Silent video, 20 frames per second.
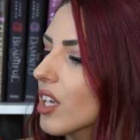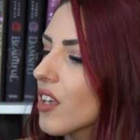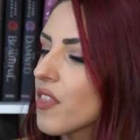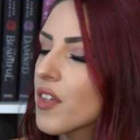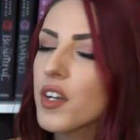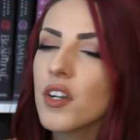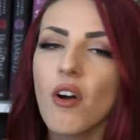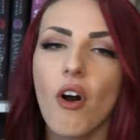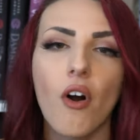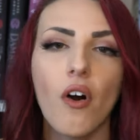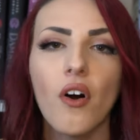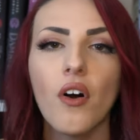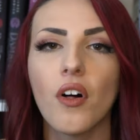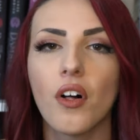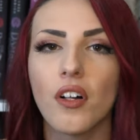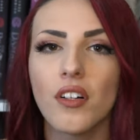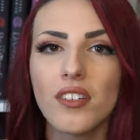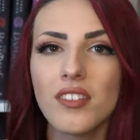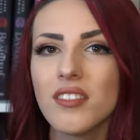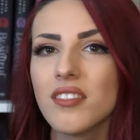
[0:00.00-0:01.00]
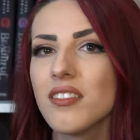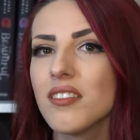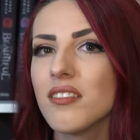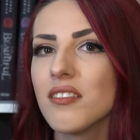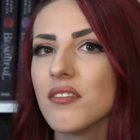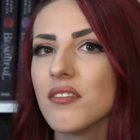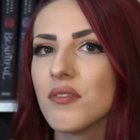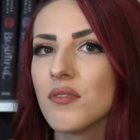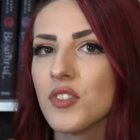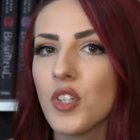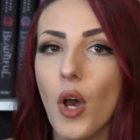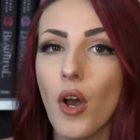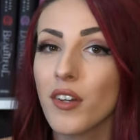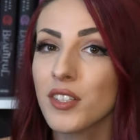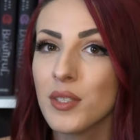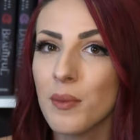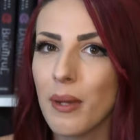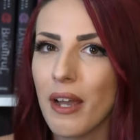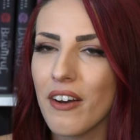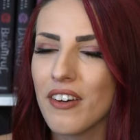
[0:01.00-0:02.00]
they're all
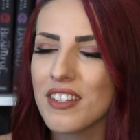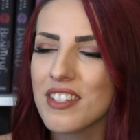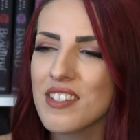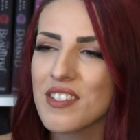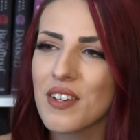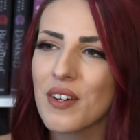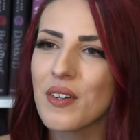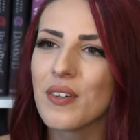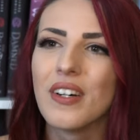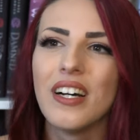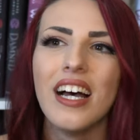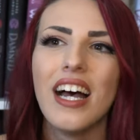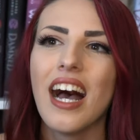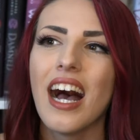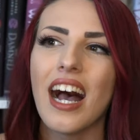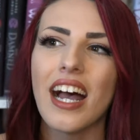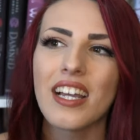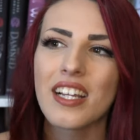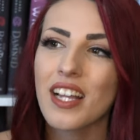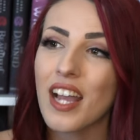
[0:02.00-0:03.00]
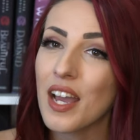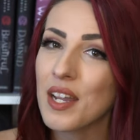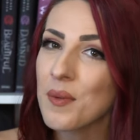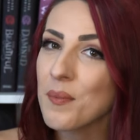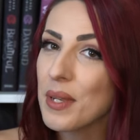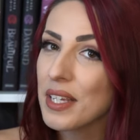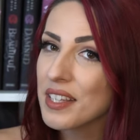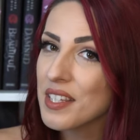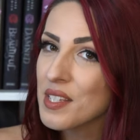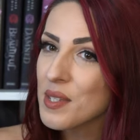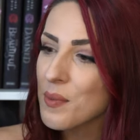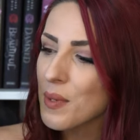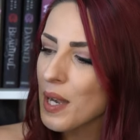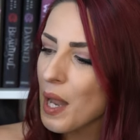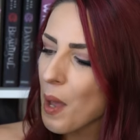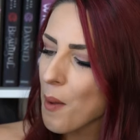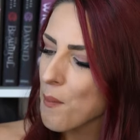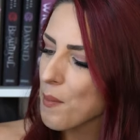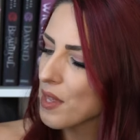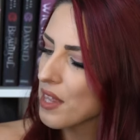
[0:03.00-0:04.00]
talked about. So I kind of picked this one
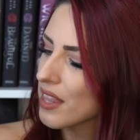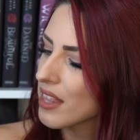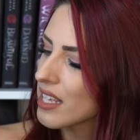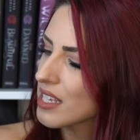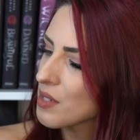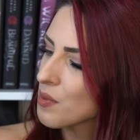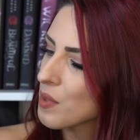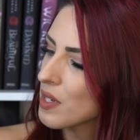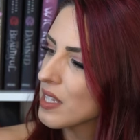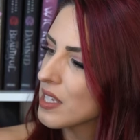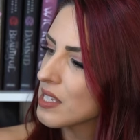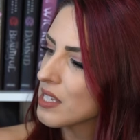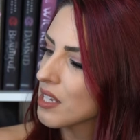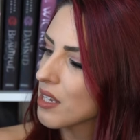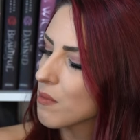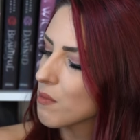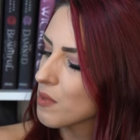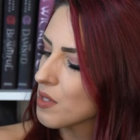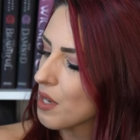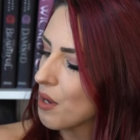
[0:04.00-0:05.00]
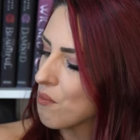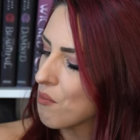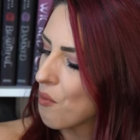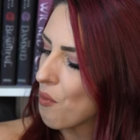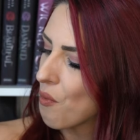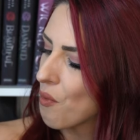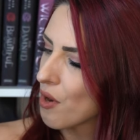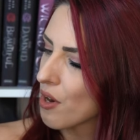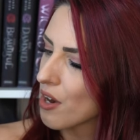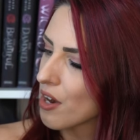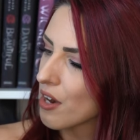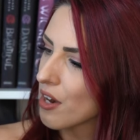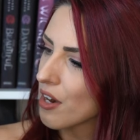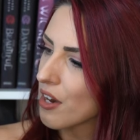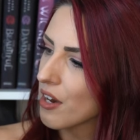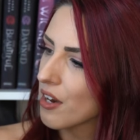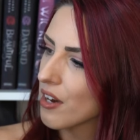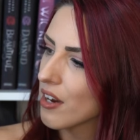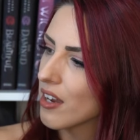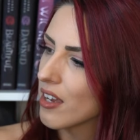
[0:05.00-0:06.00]
up. This one seems a
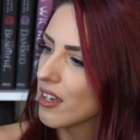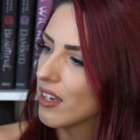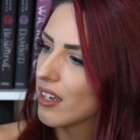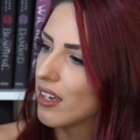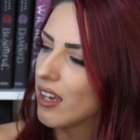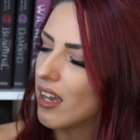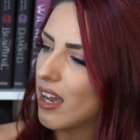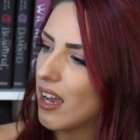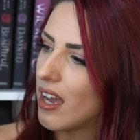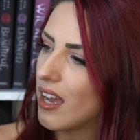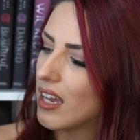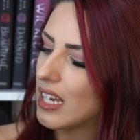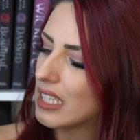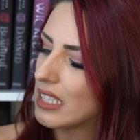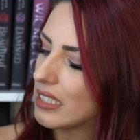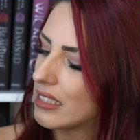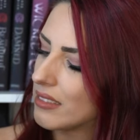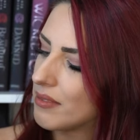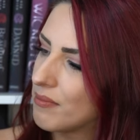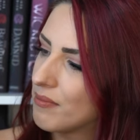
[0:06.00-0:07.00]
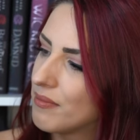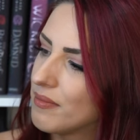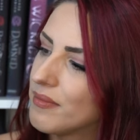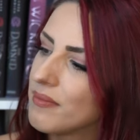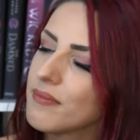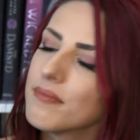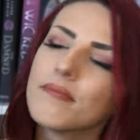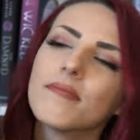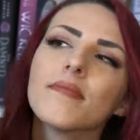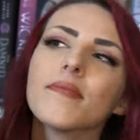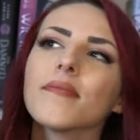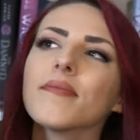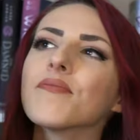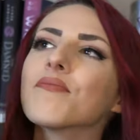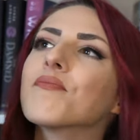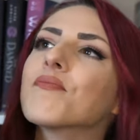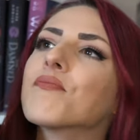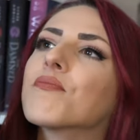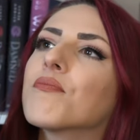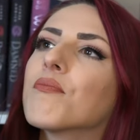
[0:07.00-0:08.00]
more, um,
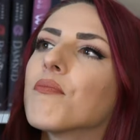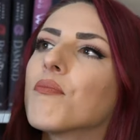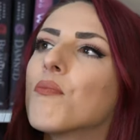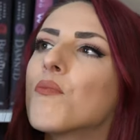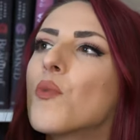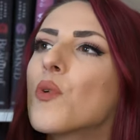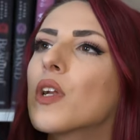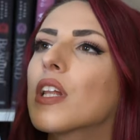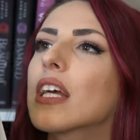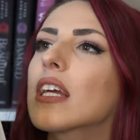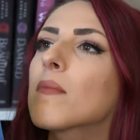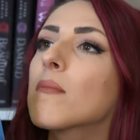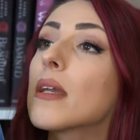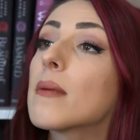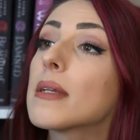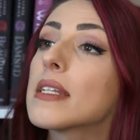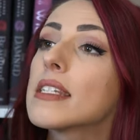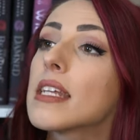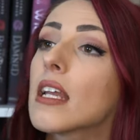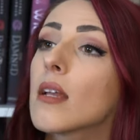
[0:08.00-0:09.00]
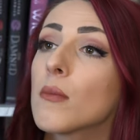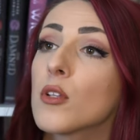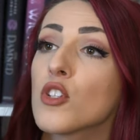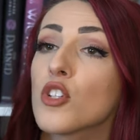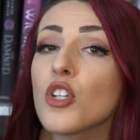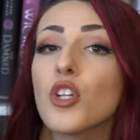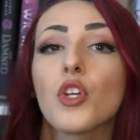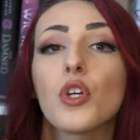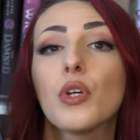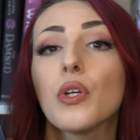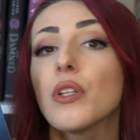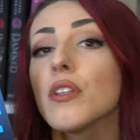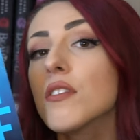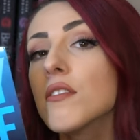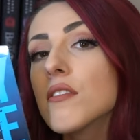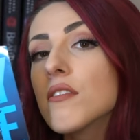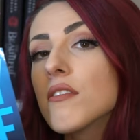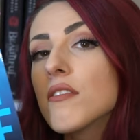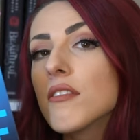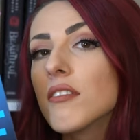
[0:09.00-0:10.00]
more like maybe damaged
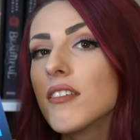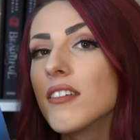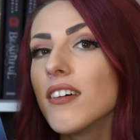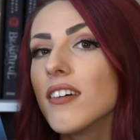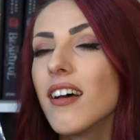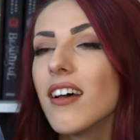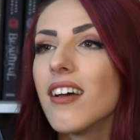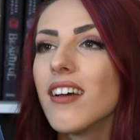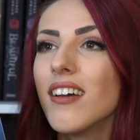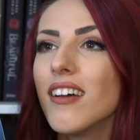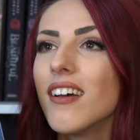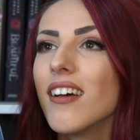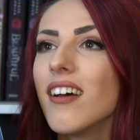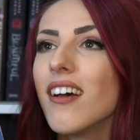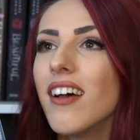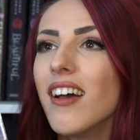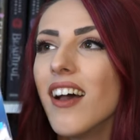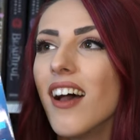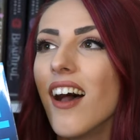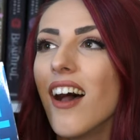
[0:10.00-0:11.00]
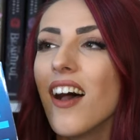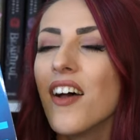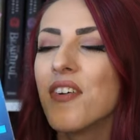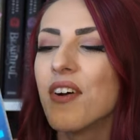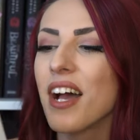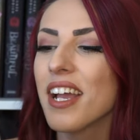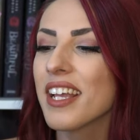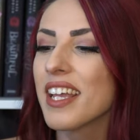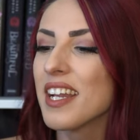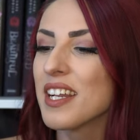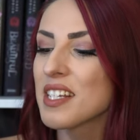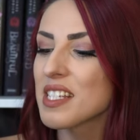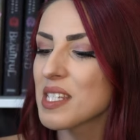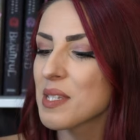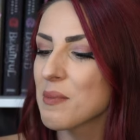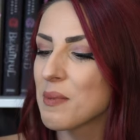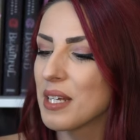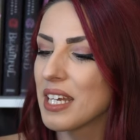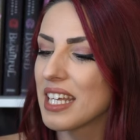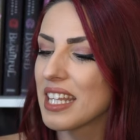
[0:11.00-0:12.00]
goods, if I can
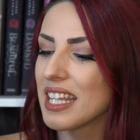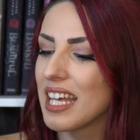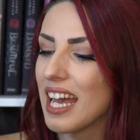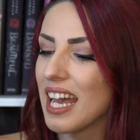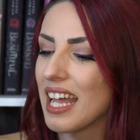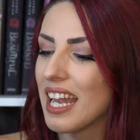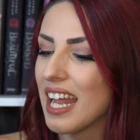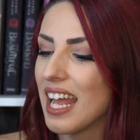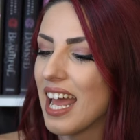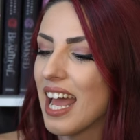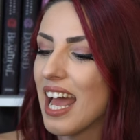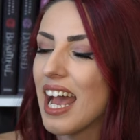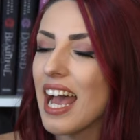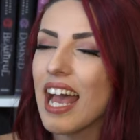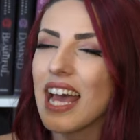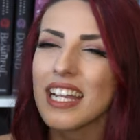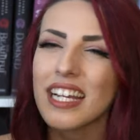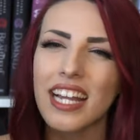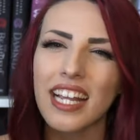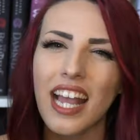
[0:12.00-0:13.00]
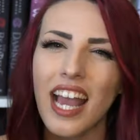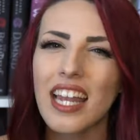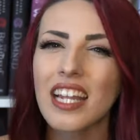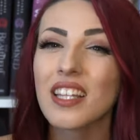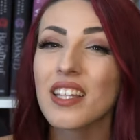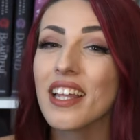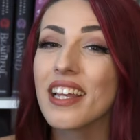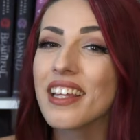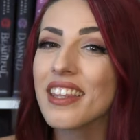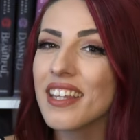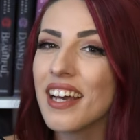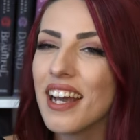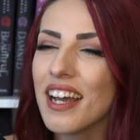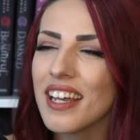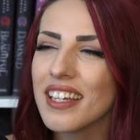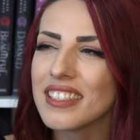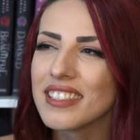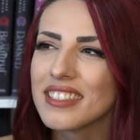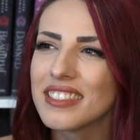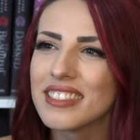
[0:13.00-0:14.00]
explain that. And I kind of like
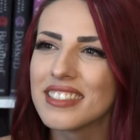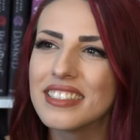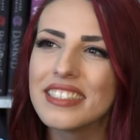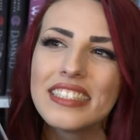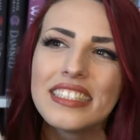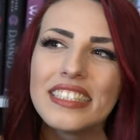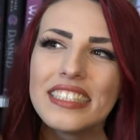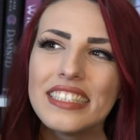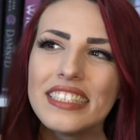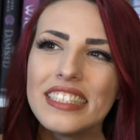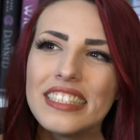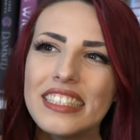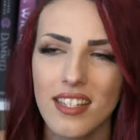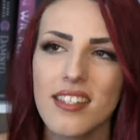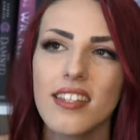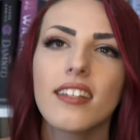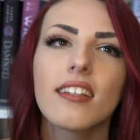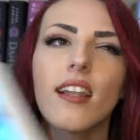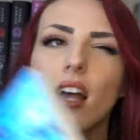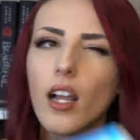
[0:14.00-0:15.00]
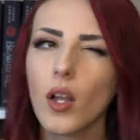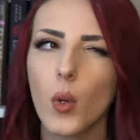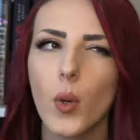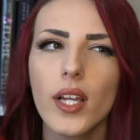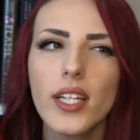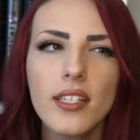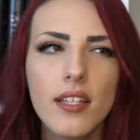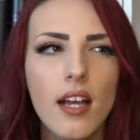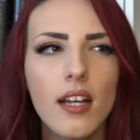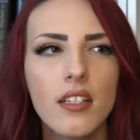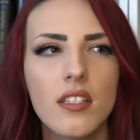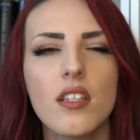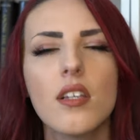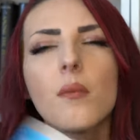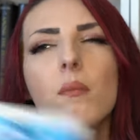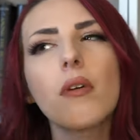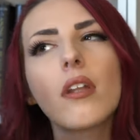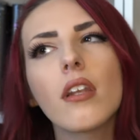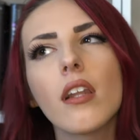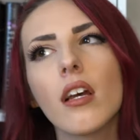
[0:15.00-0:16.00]
that it's like not quite
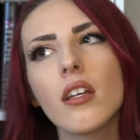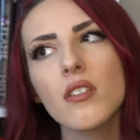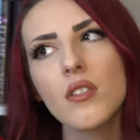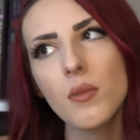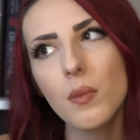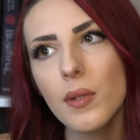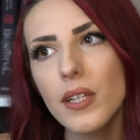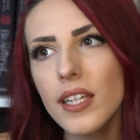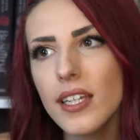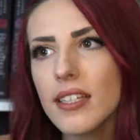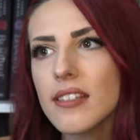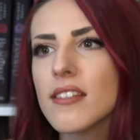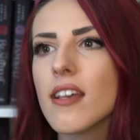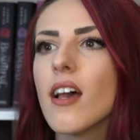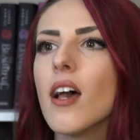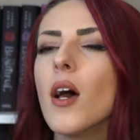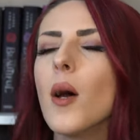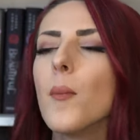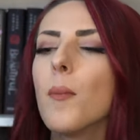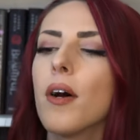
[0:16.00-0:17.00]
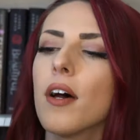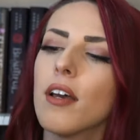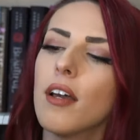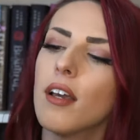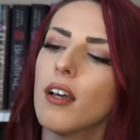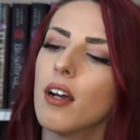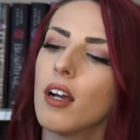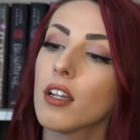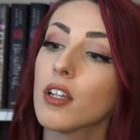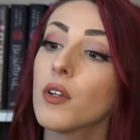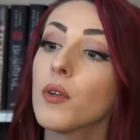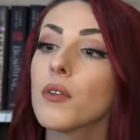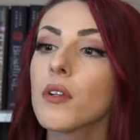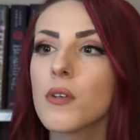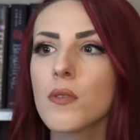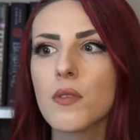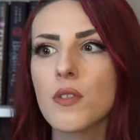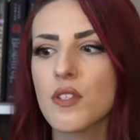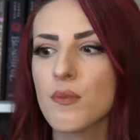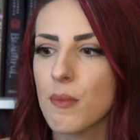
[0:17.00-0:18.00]
toxic, but not sweet. But who
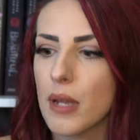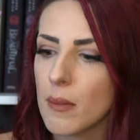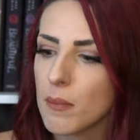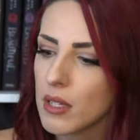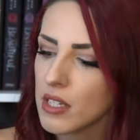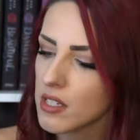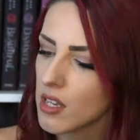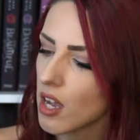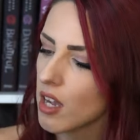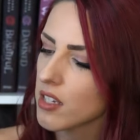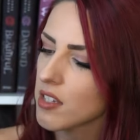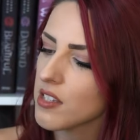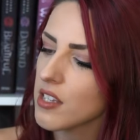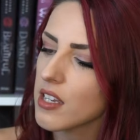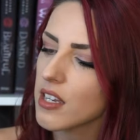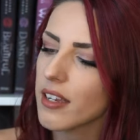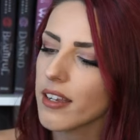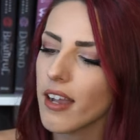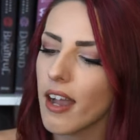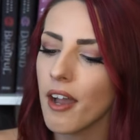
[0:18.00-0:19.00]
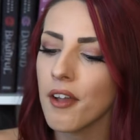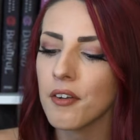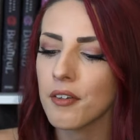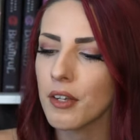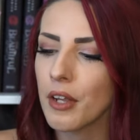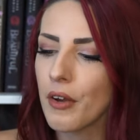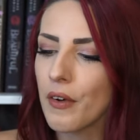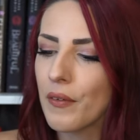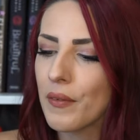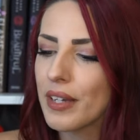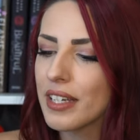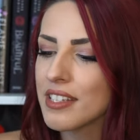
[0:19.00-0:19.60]
knows, this might be toxic. I don't know.